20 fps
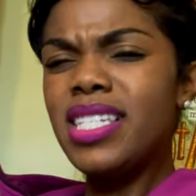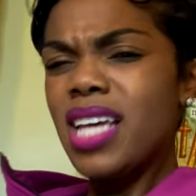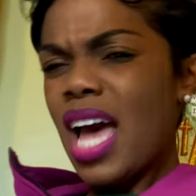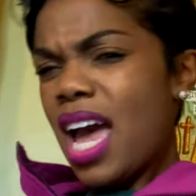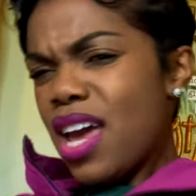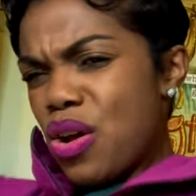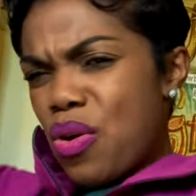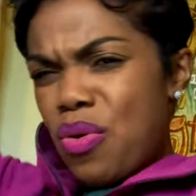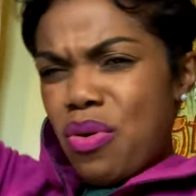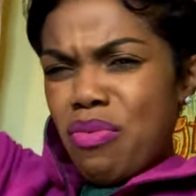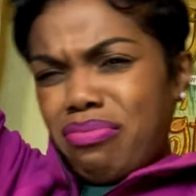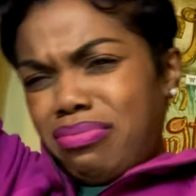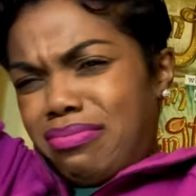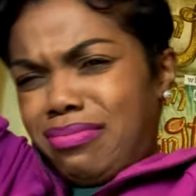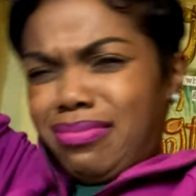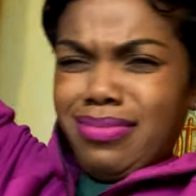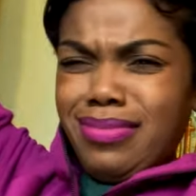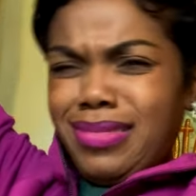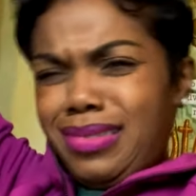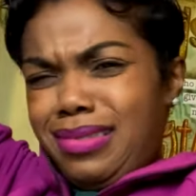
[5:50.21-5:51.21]

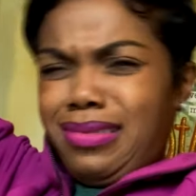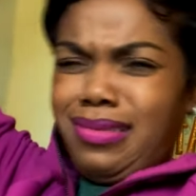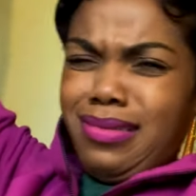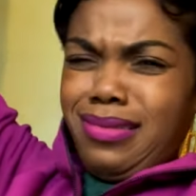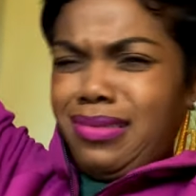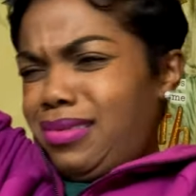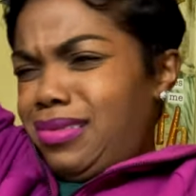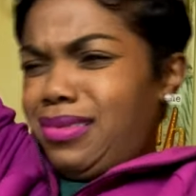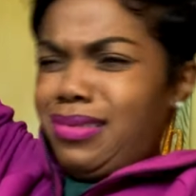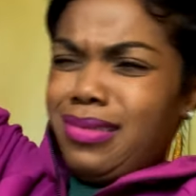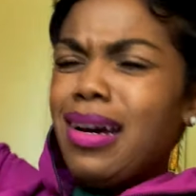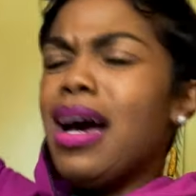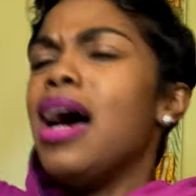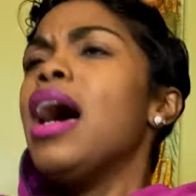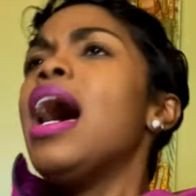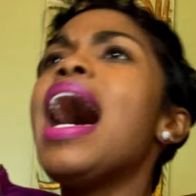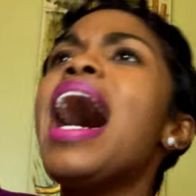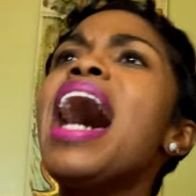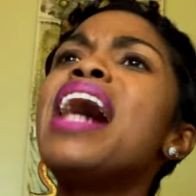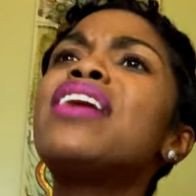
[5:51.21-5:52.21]

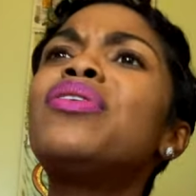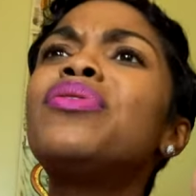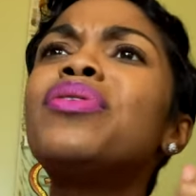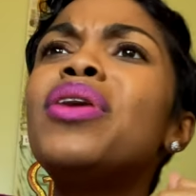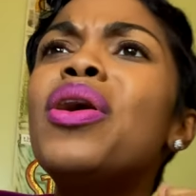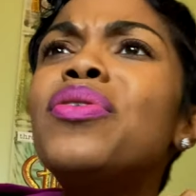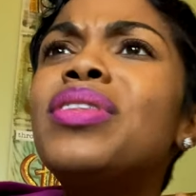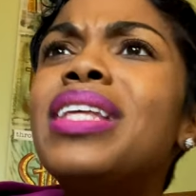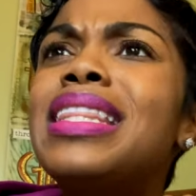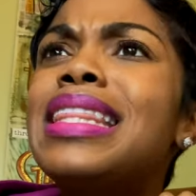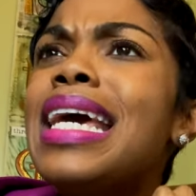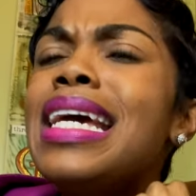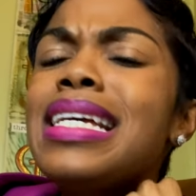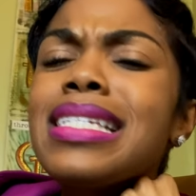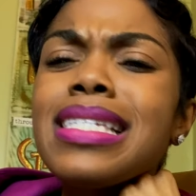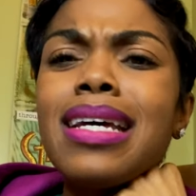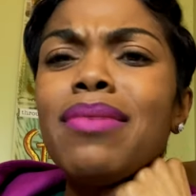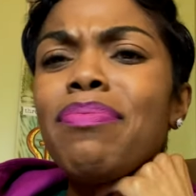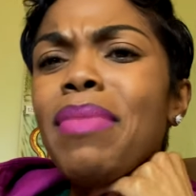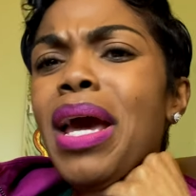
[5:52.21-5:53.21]
I don't know the things
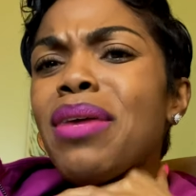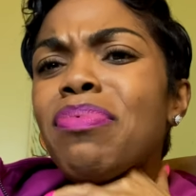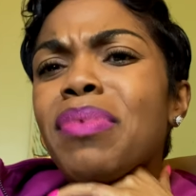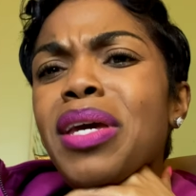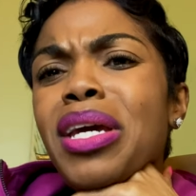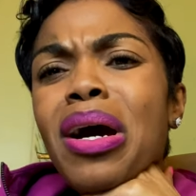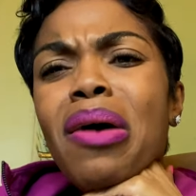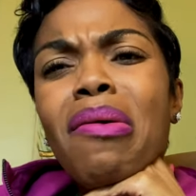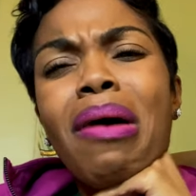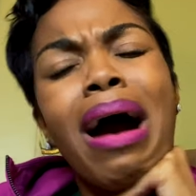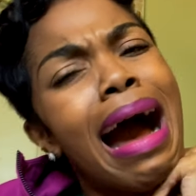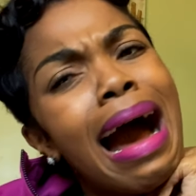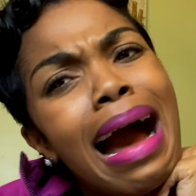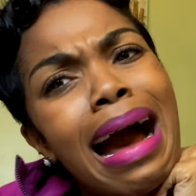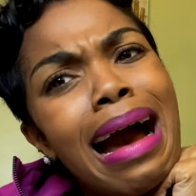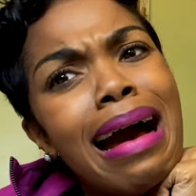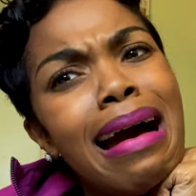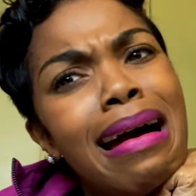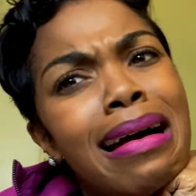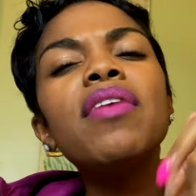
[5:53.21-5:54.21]
that make me go, huh?